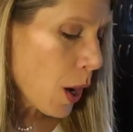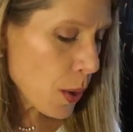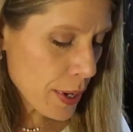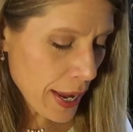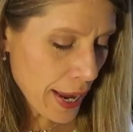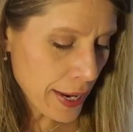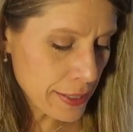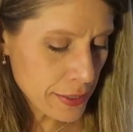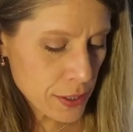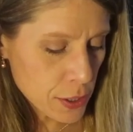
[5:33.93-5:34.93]

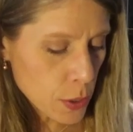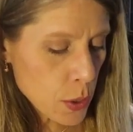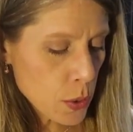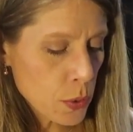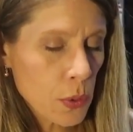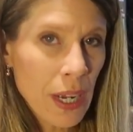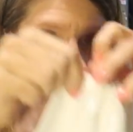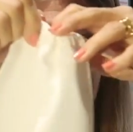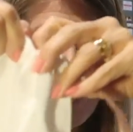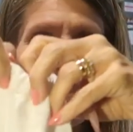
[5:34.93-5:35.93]
Okay, so
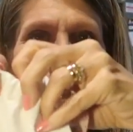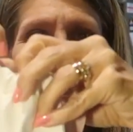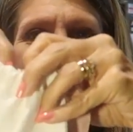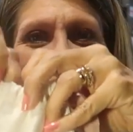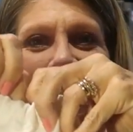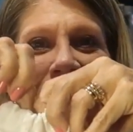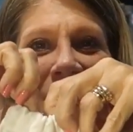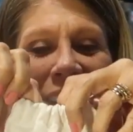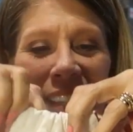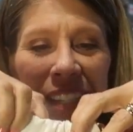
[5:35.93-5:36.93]
let's see
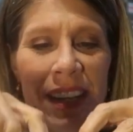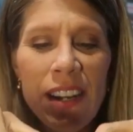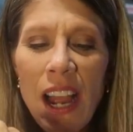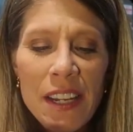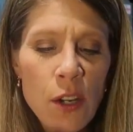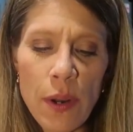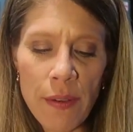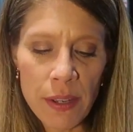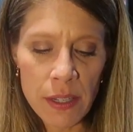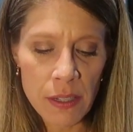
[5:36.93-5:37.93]
what's in here. I don't
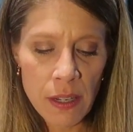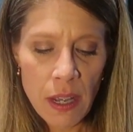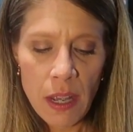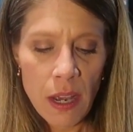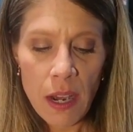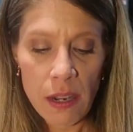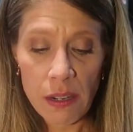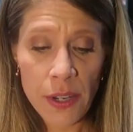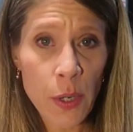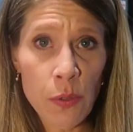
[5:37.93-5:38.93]
have a,
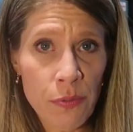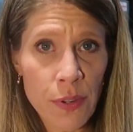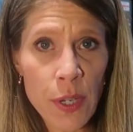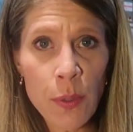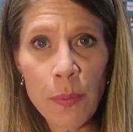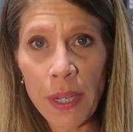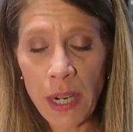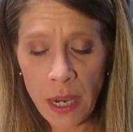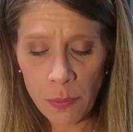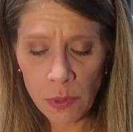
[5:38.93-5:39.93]
a code for you,
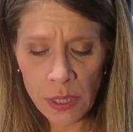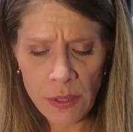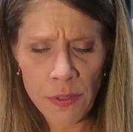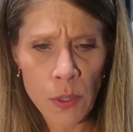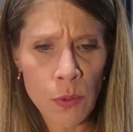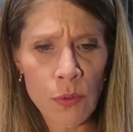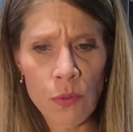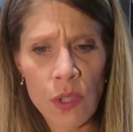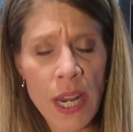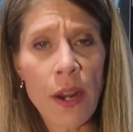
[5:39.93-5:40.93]
but I will leave
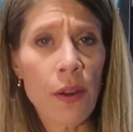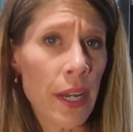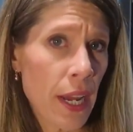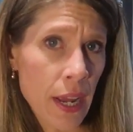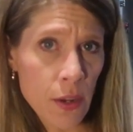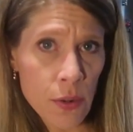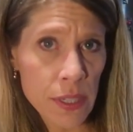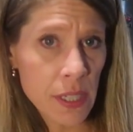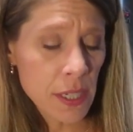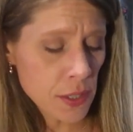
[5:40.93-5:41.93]
you Terri and
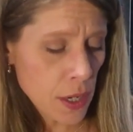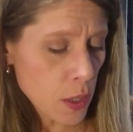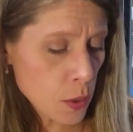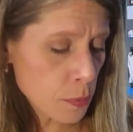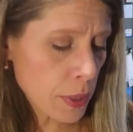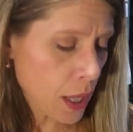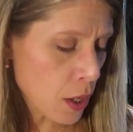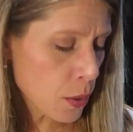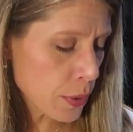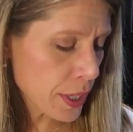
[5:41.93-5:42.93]
Kristy's code
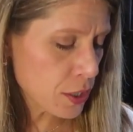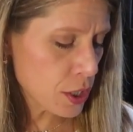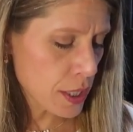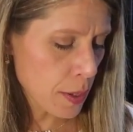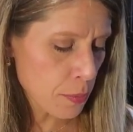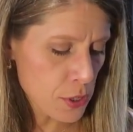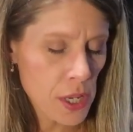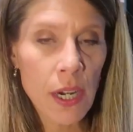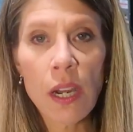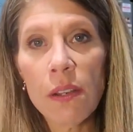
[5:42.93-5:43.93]
below. Gets you
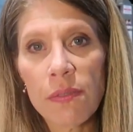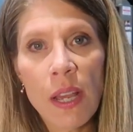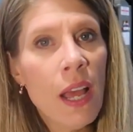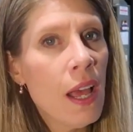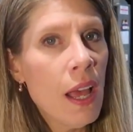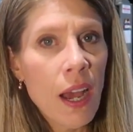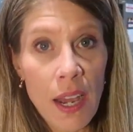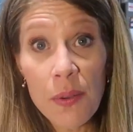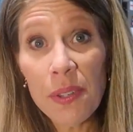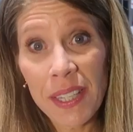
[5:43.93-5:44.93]
10% off.
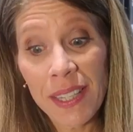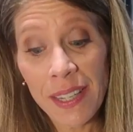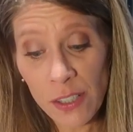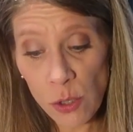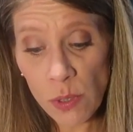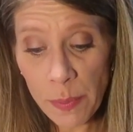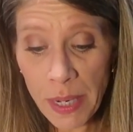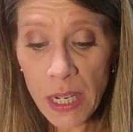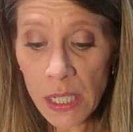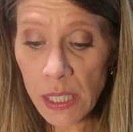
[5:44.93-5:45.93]
I really like
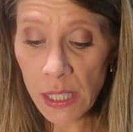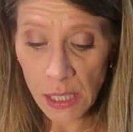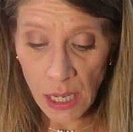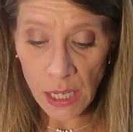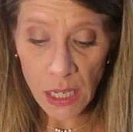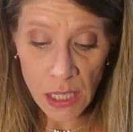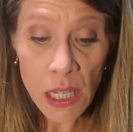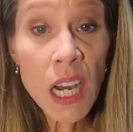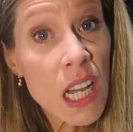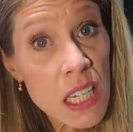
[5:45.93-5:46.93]
Jewlybox, like a
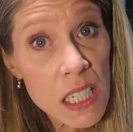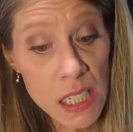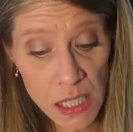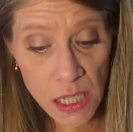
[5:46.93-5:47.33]
lot.